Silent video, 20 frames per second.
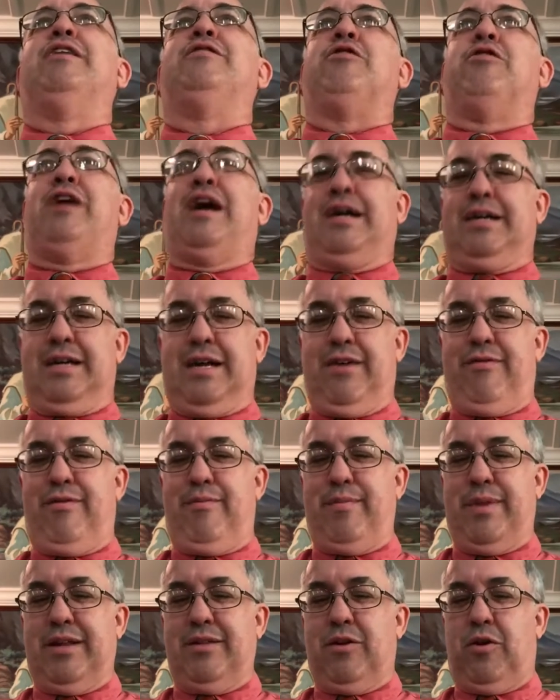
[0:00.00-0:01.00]
right. They're not
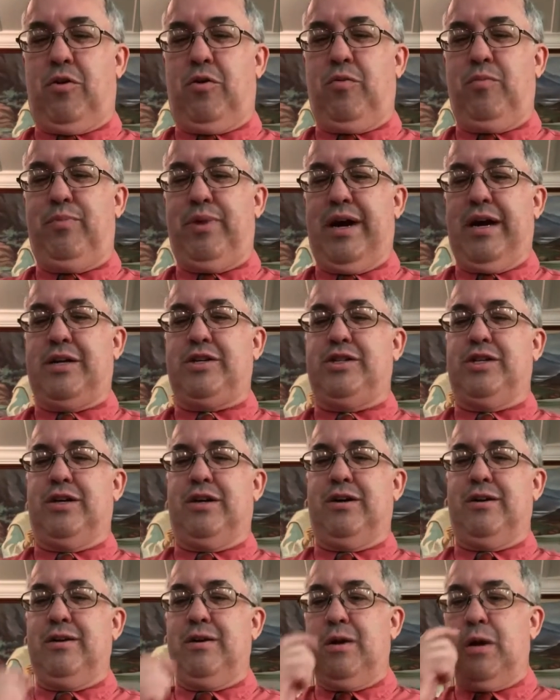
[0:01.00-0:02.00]
giving me the whole
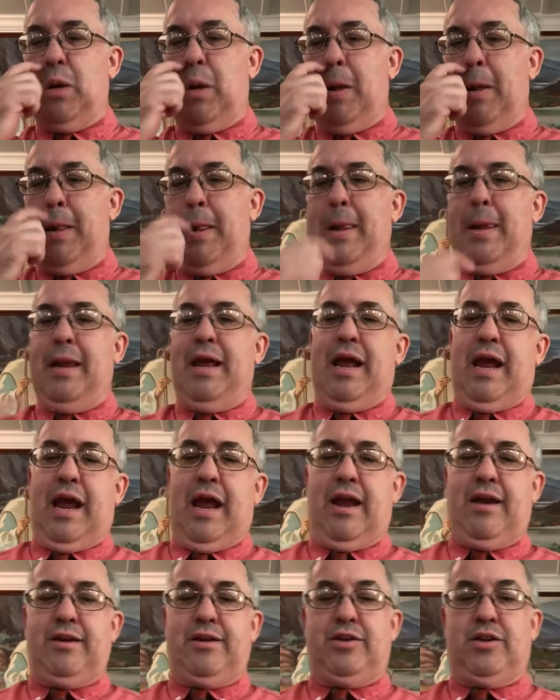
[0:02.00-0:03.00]
picture.
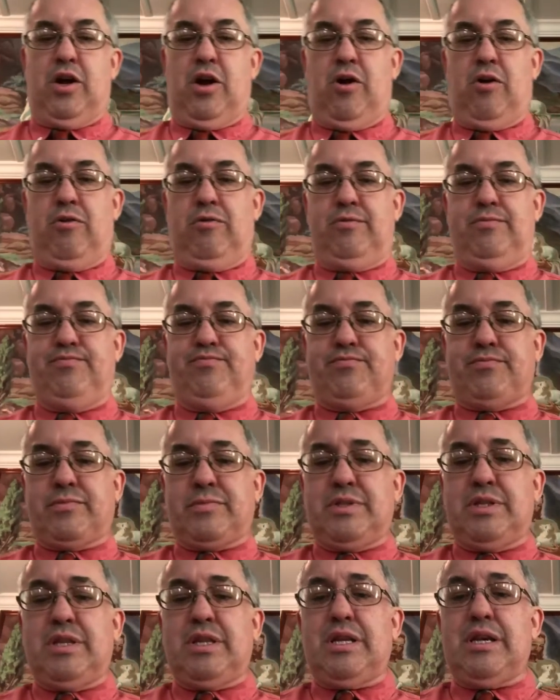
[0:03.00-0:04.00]
And so
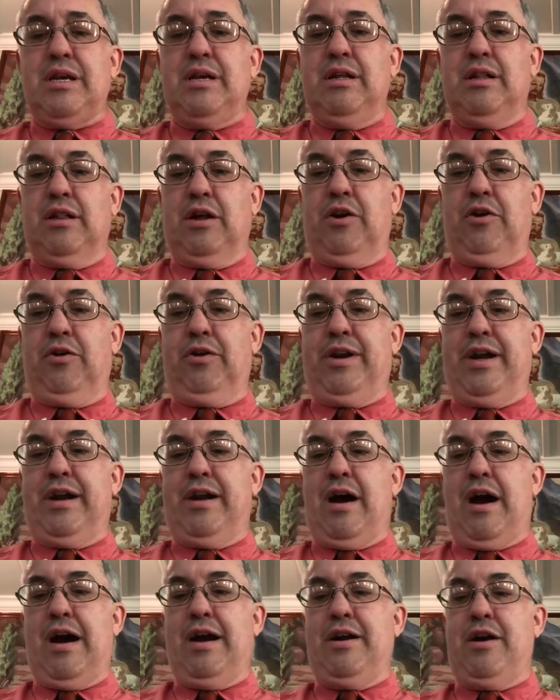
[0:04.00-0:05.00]
Little
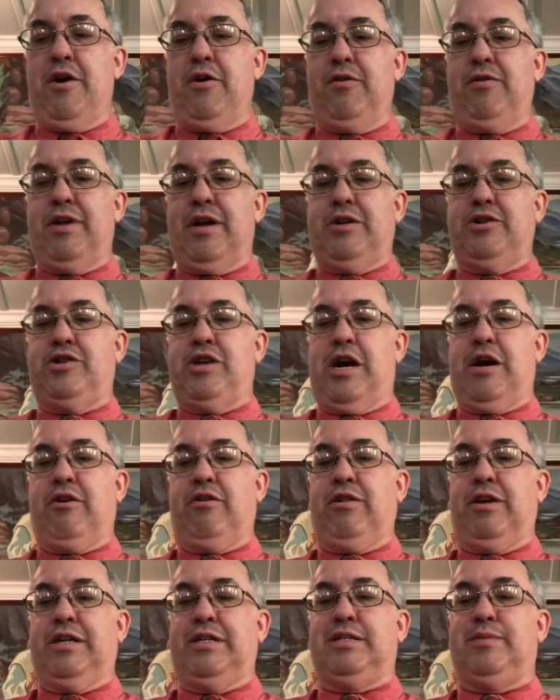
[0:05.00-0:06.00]
did I know that
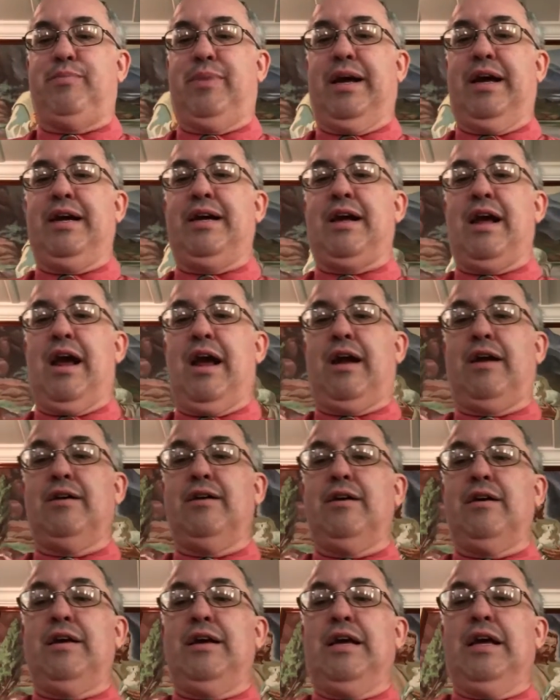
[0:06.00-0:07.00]
generally
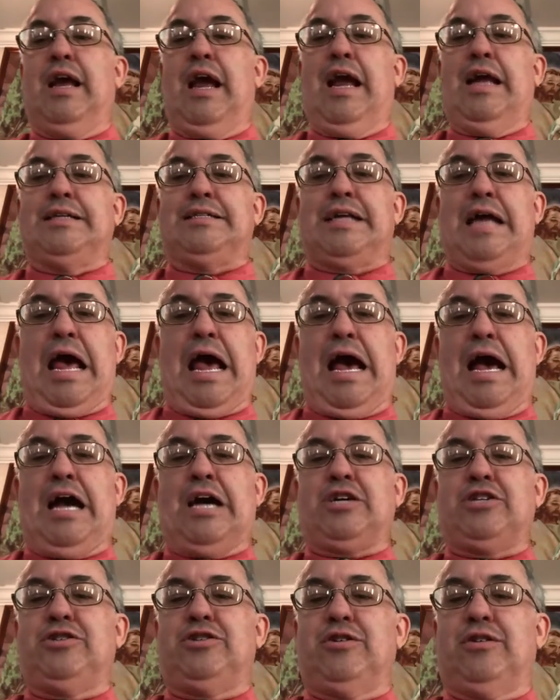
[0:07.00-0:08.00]
speaking, it's
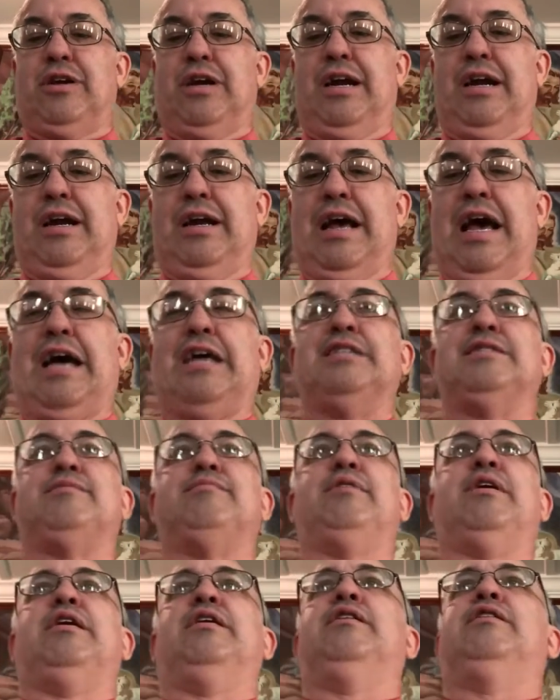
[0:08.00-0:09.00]
actually
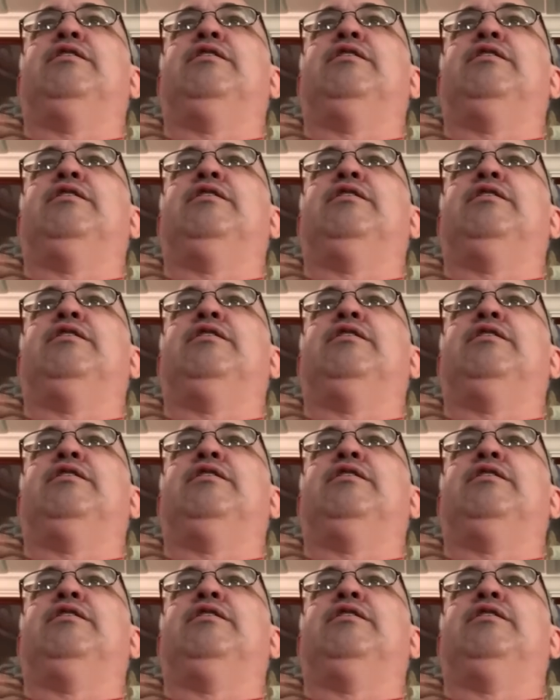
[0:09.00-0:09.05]
has